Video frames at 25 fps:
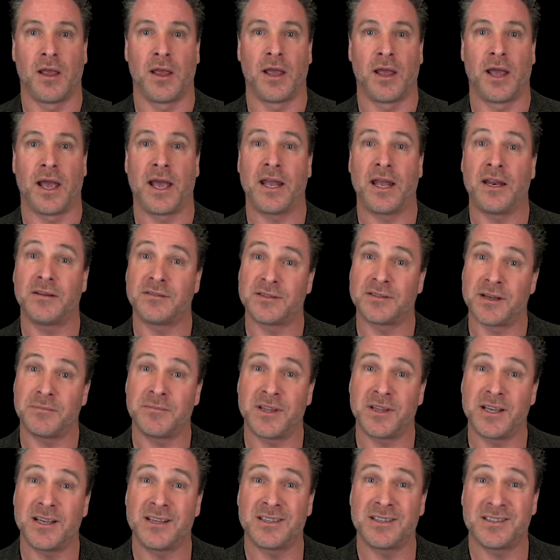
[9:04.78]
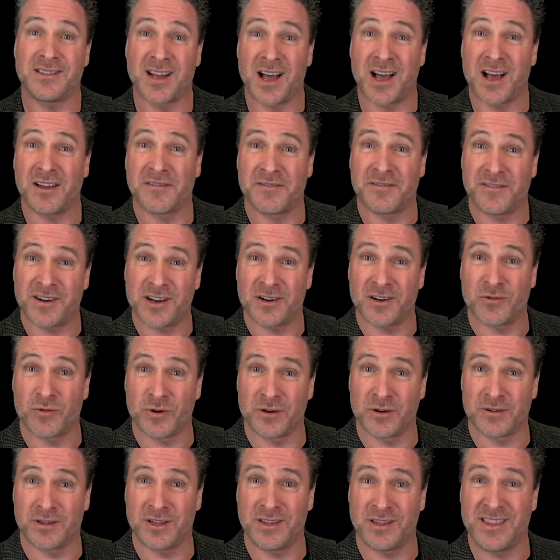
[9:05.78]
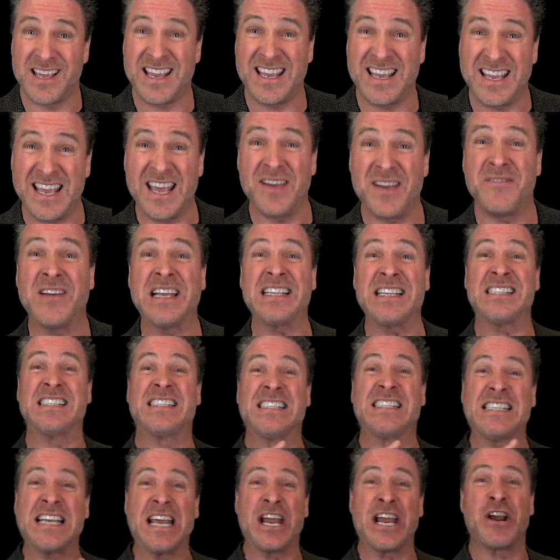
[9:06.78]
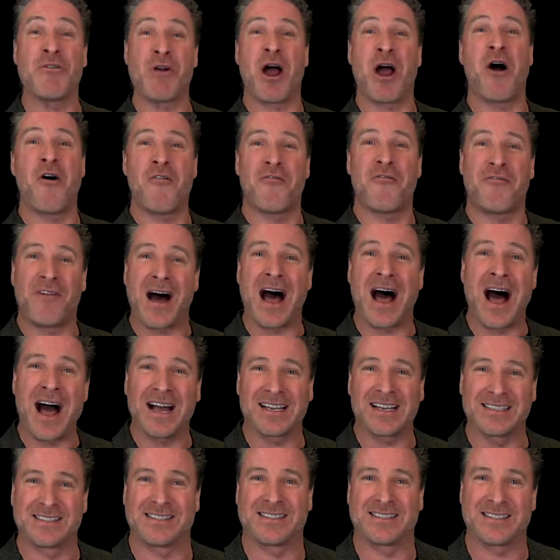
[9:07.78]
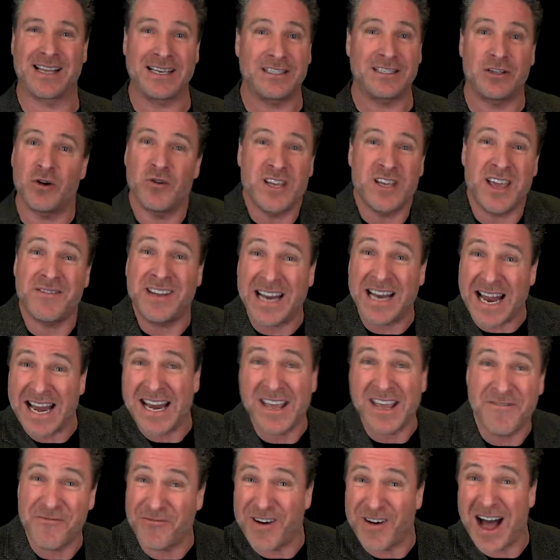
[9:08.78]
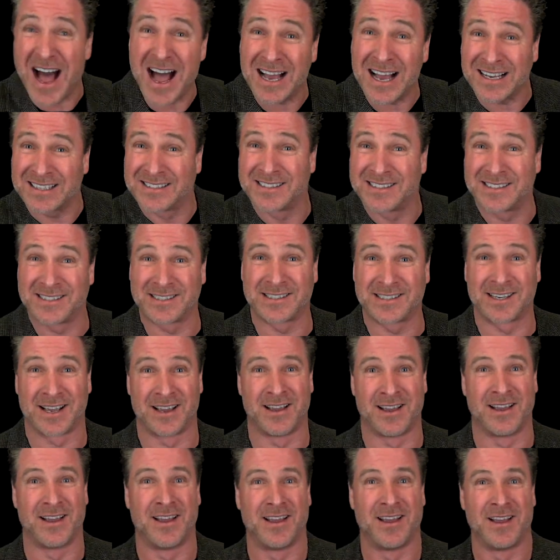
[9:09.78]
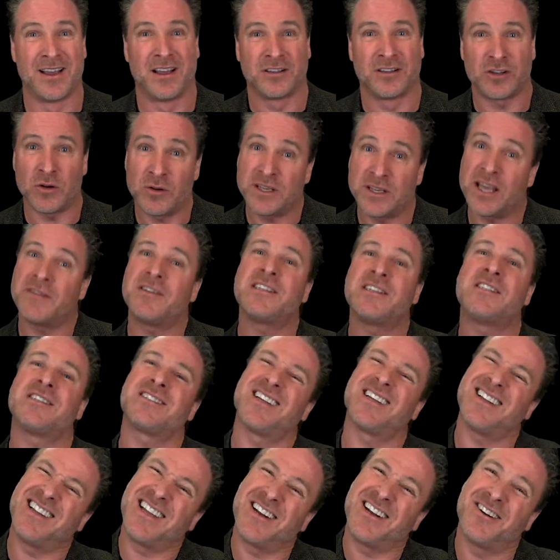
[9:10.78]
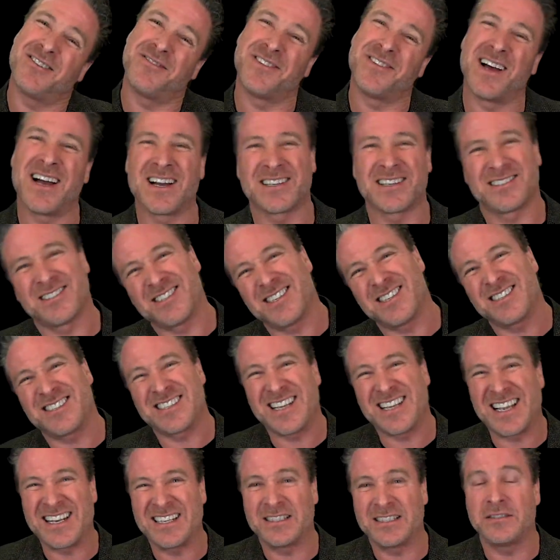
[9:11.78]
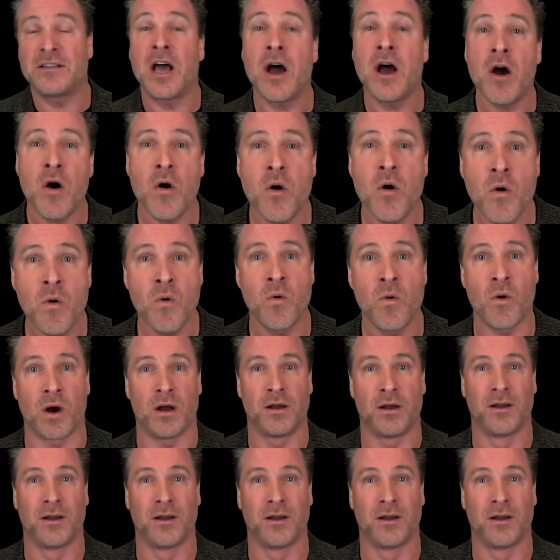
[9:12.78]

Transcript: And if something is not fuck-worthy, then give it zero fucks. Like, don't give it any fucks. Don't give it just a little fucks. Just kind of no.